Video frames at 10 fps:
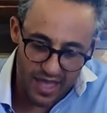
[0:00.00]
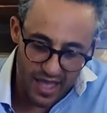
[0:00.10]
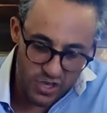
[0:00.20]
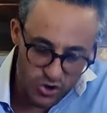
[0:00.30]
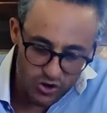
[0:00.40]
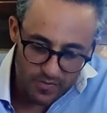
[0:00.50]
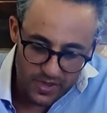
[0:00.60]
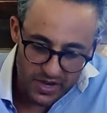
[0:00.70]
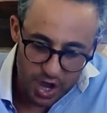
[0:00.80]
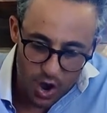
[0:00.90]
a
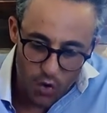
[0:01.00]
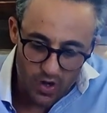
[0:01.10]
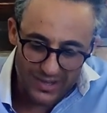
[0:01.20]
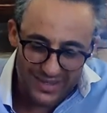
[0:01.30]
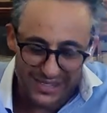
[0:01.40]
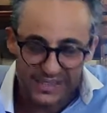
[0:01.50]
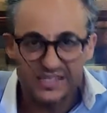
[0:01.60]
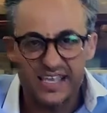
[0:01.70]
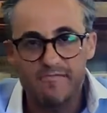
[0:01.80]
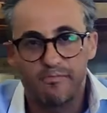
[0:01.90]
European oak
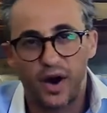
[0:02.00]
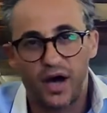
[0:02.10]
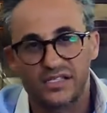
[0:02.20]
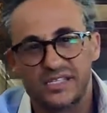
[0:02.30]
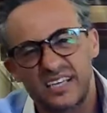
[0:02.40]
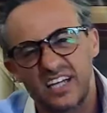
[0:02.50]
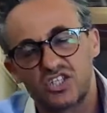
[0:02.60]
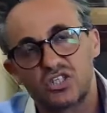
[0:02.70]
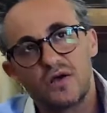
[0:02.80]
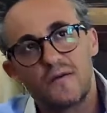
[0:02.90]
doesn't impart
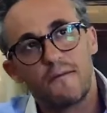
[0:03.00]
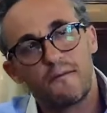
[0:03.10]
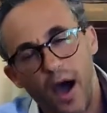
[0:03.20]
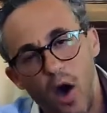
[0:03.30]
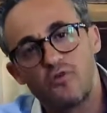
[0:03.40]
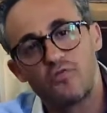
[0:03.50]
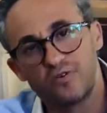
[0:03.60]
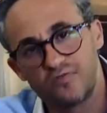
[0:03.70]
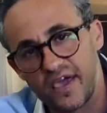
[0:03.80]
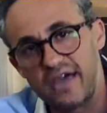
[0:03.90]
such
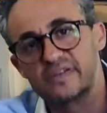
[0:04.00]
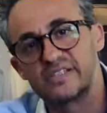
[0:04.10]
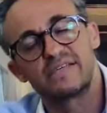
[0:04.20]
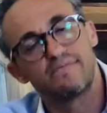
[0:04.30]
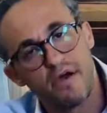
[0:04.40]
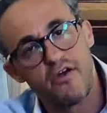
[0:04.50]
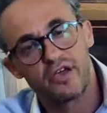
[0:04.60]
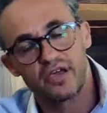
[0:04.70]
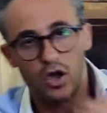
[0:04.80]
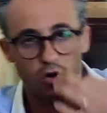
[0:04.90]
powerful flavors as
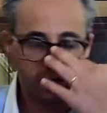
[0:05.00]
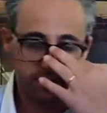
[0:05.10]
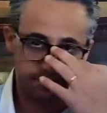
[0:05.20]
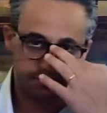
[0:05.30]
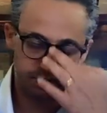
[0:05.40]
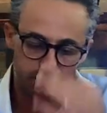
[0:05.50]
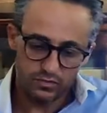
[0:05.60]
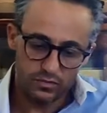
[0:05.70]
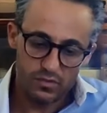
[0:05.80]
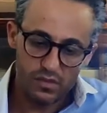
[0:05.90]
American oak.
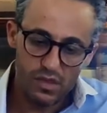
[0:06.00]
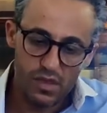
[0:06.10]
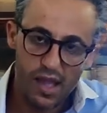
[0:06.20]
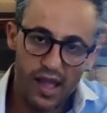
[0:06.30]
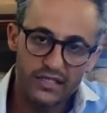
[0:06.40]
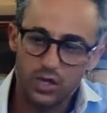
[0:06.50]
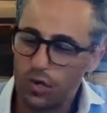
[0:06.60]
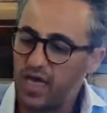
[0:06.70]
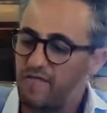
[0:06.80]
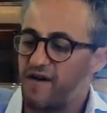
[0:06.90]

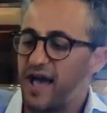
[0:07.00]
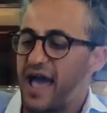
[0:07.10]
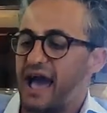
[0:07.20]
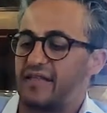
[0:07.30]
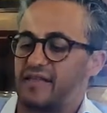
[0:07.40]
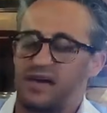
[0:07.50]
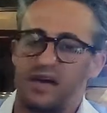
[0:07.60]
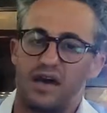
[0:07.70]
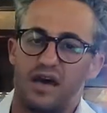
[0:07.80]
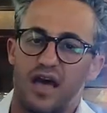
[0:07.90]
So if I
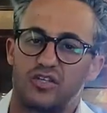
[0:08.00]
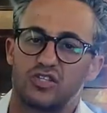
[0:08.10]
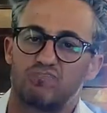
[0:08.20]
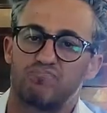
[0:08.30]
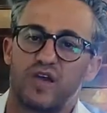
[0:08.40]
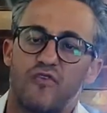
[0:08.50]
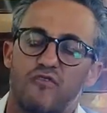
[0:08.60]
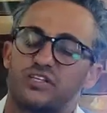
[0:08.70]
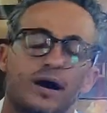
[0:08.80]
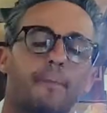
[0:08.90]
had,
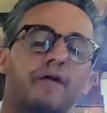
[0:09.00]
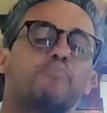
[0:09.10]
for example, a